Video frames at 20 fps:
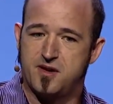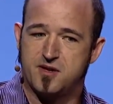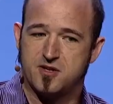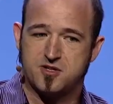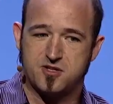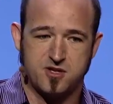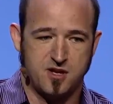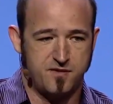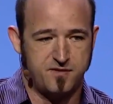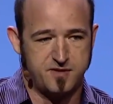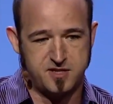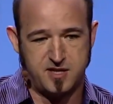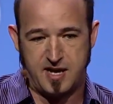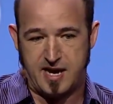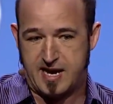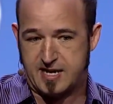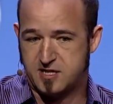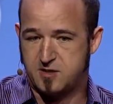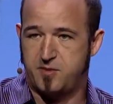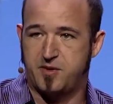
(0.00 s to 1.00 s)
service that
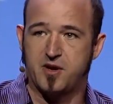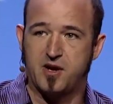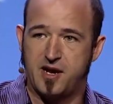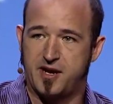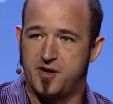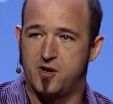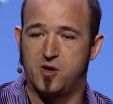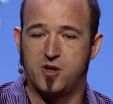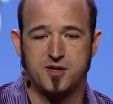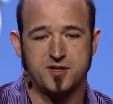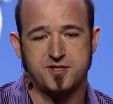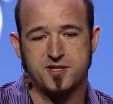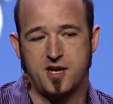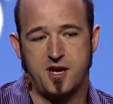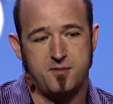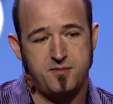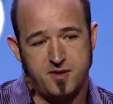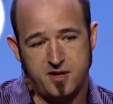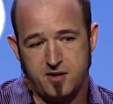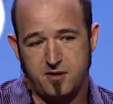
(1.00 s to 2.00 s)
has to be online all the
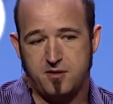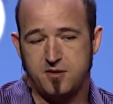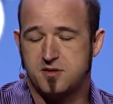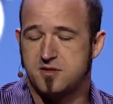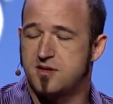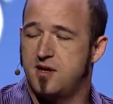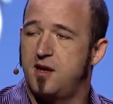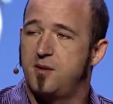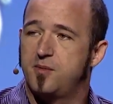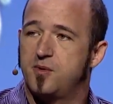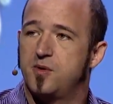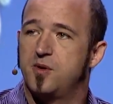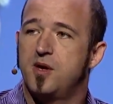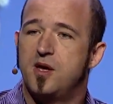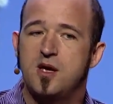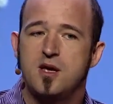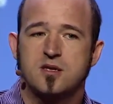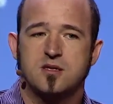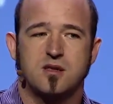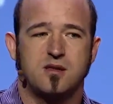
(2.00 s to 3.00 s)
time, then you use stable.
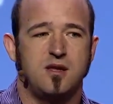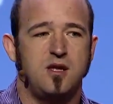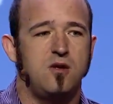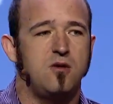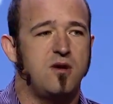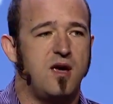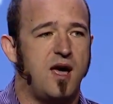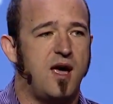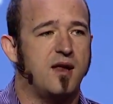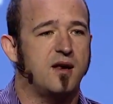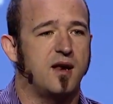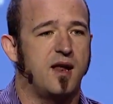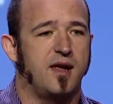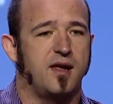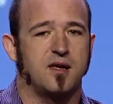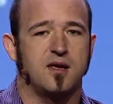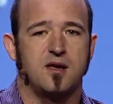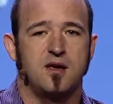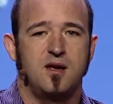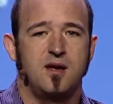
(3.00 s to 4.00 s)
So I think you can,
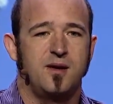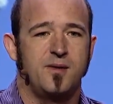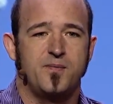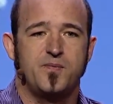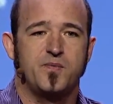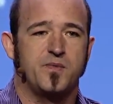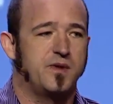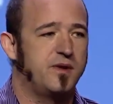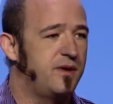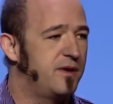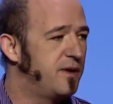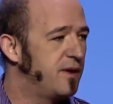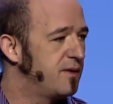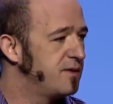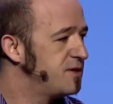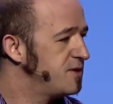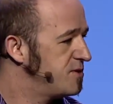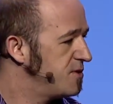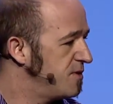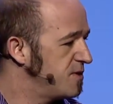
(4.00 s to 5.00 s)

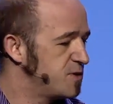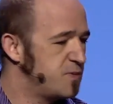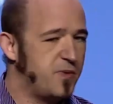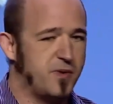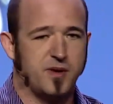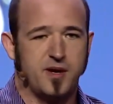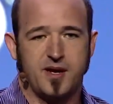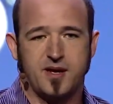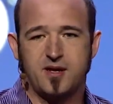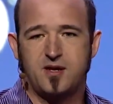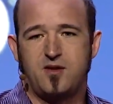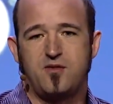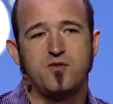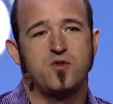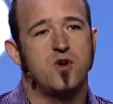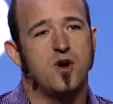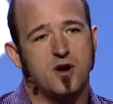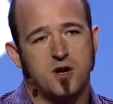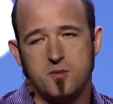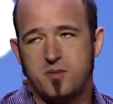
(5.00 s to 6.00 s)
to Sean's point, you've
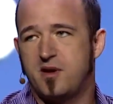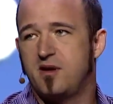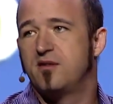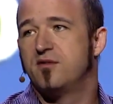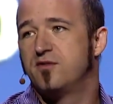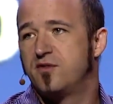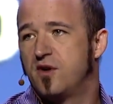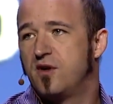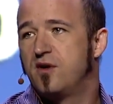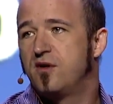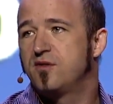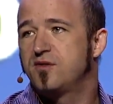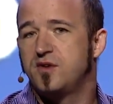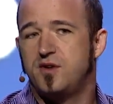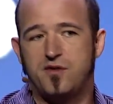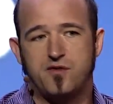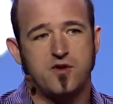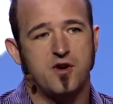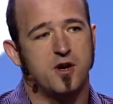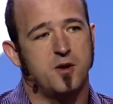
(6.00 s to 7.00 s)
got to be involved and
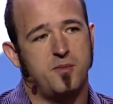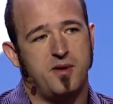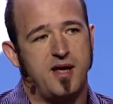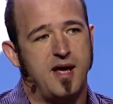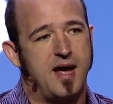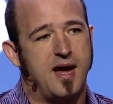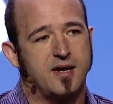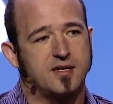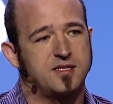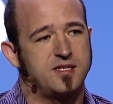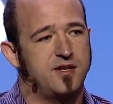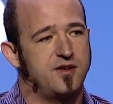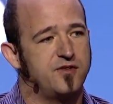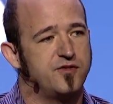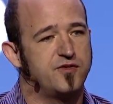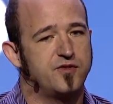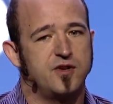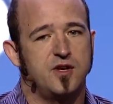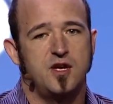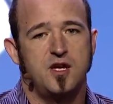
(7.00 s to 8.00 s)
you've got to be
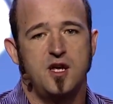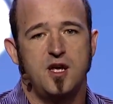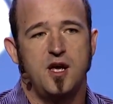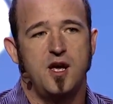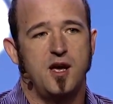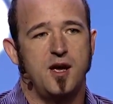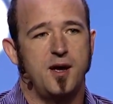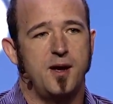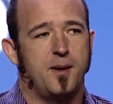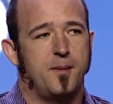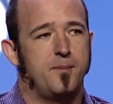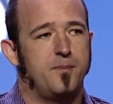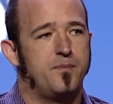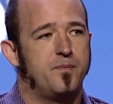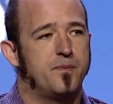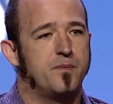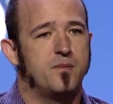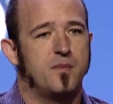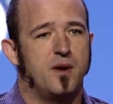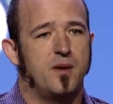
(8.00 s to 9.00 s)
active. The
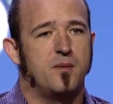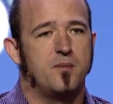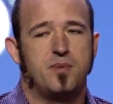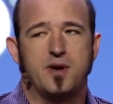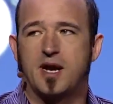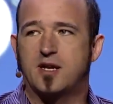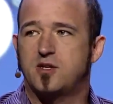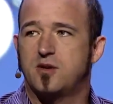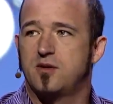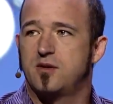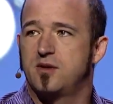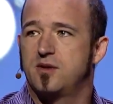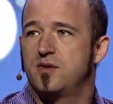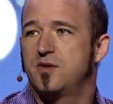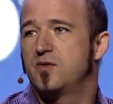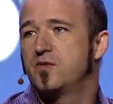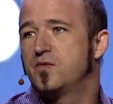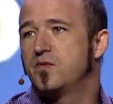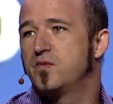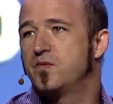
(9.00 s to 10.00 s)
flip side is that
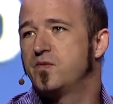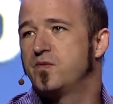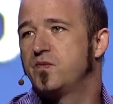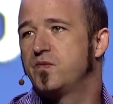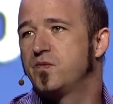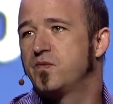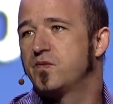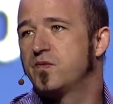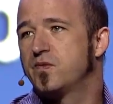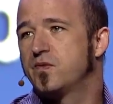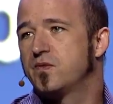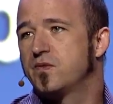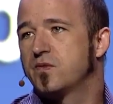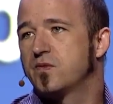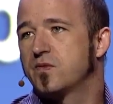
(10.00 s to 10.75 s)
that's not unique to